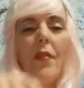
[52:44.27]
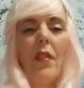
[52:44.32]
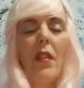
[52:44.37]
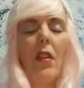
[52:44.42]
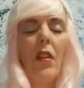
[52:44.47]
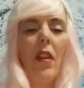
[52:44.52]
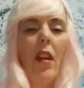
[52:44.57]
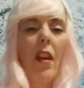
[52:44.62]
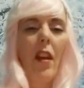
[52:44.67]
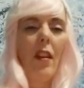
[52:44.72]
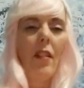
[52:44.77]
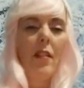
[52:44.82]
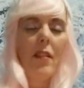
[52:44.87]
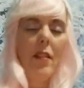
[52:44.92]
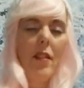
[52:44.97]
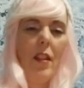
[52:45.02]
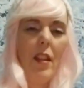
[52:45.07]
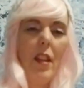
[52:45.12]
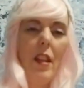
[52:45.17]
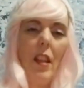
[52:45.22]
So yeah,
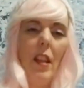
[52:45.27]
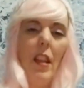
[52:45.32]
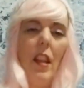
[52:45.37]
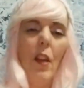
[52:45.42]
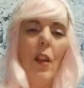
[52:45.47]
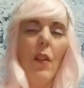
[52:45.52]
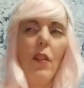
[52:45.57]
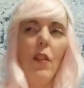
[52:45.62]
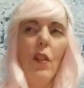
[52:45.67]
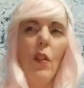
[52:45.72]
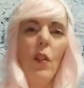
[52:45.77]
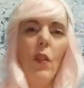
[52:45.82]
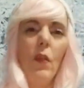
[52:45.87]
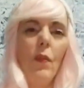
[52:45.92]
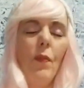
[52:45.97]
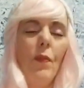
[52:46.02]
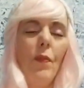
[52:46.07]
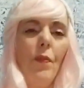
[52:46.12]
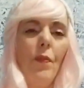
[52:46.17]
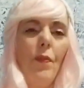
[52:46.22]
it was cool.
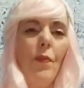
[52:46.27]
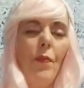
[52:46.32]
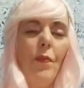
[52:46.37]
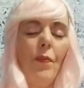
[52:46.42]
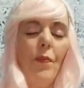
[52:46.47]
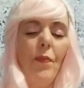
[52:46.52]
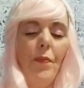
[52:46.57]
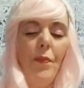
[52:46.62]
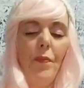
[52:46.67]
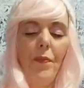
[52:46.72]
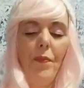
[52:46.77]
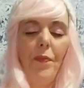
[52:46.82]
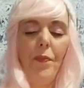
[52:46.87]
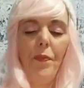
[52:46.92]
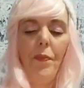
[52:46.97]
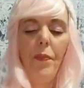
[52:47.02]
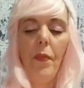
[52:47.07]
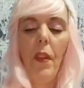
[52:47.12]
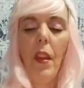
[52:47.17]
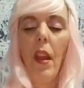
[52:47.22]

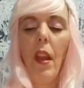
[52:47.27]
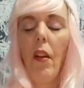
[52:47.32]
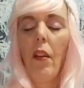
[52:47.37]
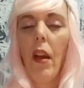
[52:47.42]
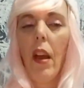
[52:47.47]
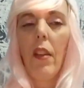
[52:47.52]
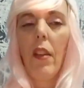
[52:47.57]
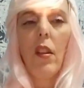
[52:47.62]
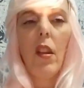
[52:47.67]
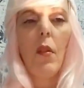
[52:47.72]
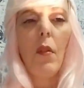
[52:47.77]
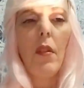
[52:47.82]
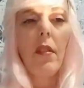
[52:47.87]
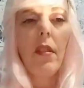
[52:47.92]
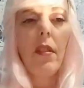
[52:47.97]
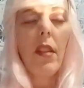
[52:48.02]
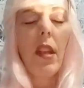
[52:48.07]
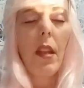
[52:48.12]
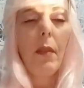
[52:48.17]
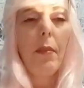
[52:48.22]
Okay, so you want a
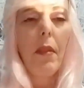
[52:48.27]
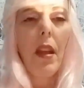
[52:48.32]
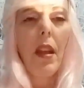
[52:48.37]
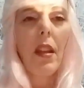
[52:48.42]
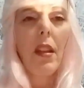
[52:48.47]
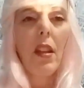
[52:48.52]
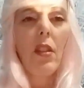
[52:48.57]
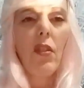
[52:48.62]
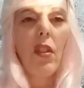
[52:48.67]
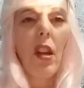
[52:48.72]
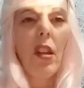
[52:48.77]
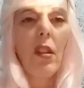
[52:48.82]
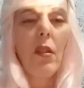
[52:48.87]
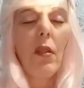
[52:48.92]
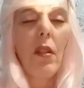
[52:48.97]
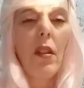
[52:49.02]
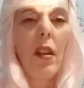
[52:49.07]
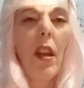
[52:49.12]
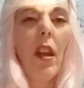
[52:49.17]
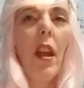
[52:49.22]
sneak peek into
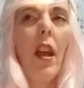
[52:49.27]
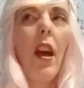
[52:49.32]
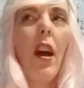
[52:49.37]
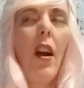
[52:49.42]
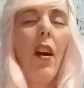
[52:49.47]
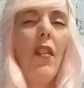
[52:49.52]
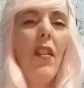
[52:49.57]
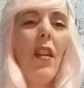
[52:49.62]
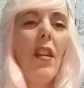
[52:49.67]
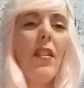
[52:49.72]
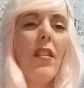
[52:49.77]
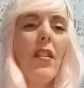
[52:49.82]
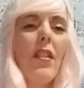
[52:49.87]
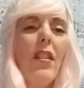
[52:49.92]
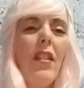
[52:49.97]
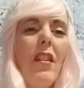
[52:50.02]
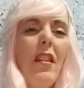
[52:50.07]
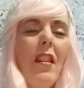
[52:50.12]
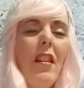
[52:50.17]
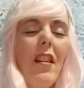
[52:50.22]
January? Oh, that's
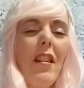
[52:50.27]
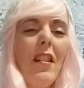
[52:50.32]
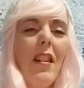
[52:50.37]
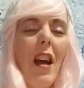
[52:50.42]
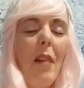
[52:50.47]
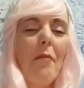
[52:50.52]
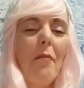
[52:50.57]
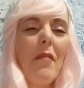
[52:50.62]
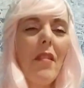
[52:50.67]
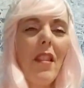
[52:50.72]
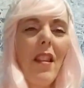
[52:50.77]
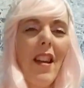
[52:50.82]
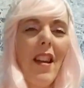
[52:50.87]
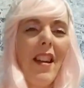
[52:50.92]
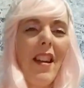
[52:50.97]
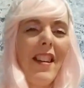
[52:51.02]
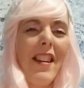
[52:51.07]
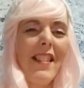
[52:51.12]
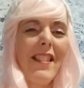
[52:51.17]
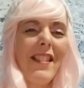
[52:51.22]
good. I'm
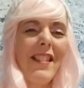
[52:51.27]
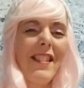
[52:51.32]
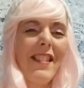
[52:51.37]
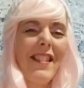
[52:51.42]
glad.